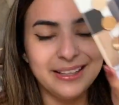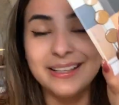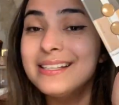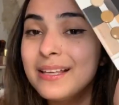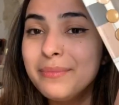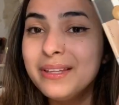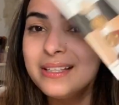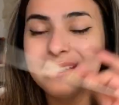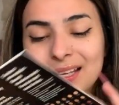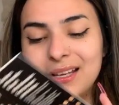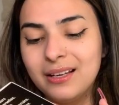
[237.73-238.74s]
they sent me this
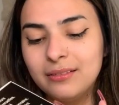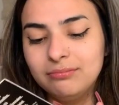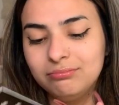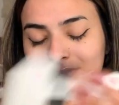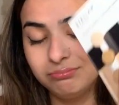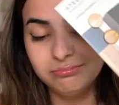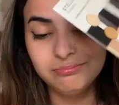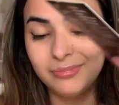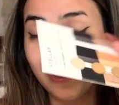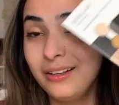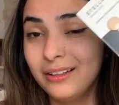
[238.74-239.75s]
thing, like